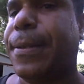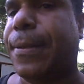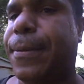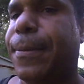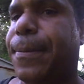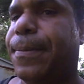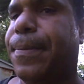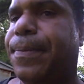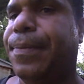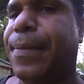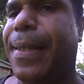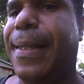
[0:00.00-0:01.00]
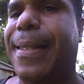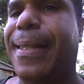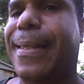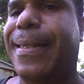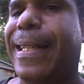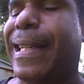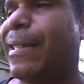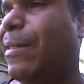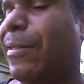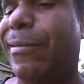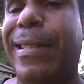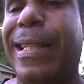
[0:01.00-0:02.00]
So it's like,
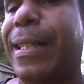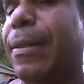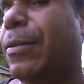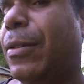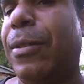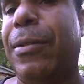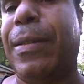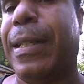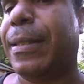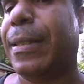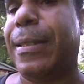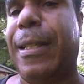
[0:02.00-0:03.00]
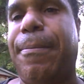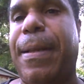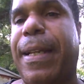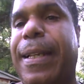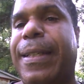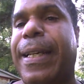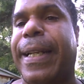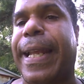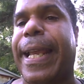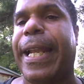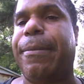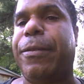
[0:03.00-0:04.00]
you know, I had to cut back a lot of
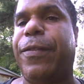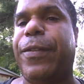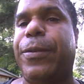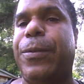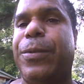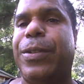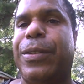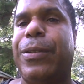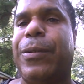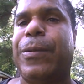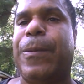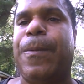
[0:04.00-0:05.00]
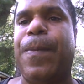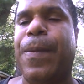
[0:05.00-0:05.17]
animal food, you know.